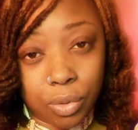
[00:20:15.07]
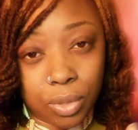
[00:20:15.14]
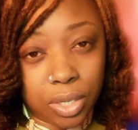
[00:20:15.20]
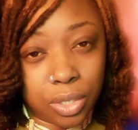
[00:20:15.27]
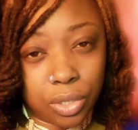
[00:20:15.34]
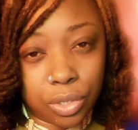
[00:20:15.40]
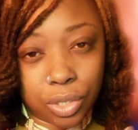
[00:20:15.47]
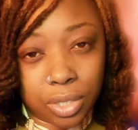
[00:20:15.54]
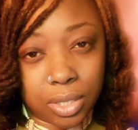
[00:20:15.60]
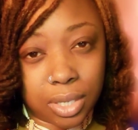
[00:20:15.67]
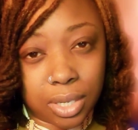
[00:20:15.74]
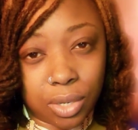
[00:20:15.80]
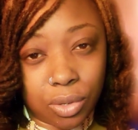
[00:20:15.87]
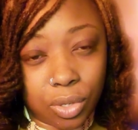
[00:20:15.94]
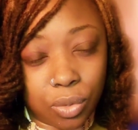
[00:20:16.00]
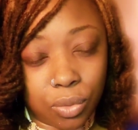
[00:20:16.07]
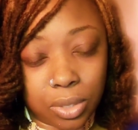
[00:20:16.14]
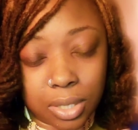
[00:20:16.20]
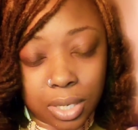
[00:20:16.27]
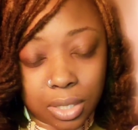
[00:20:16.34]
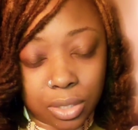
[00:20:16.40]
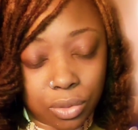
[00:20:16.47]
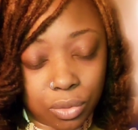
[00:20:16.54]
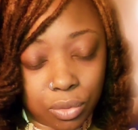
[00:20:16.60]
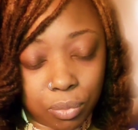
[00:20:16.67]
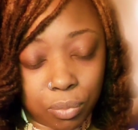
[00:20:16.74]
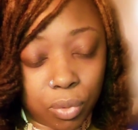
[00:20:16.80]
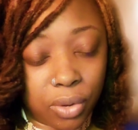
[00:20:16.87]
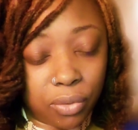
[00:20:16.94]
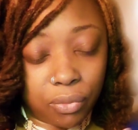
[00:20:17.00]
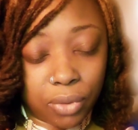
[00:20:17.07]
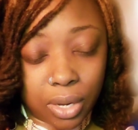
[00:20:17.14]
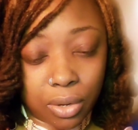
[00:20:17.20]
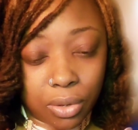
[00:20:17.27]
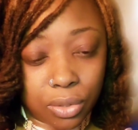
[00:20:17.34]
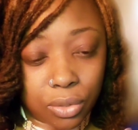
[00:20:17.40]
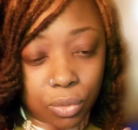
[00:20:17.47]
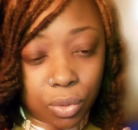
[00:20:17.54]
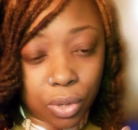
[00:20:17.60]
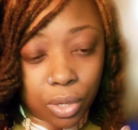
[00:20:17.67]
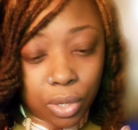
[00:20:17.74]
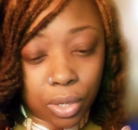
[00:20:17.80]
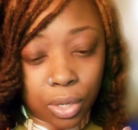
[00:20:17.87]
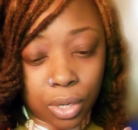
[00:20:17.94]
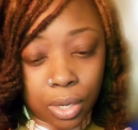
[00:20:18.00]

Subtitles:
And this is just to heal you. It's not to point fingers or,